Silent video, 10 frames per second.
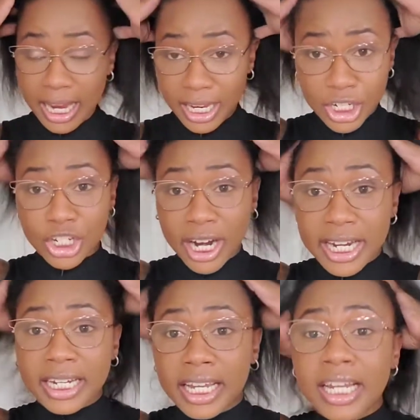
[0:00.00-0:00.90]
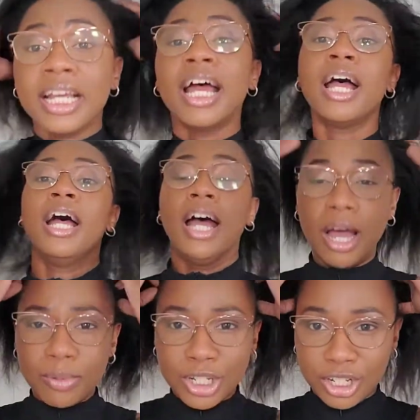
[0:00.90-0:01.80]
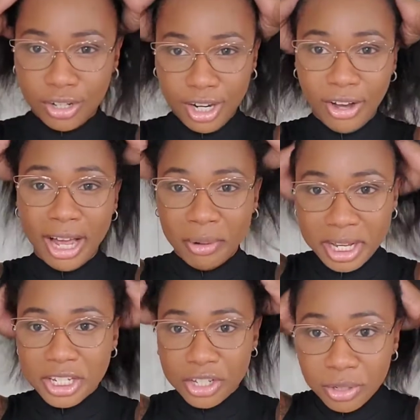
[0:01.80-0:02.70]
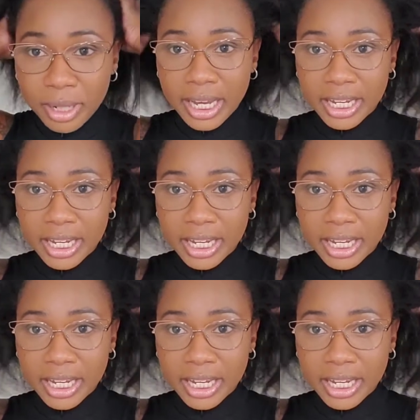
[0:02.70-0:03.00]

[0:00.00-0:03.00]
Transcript: and straighten it, I would show y'all how I do it.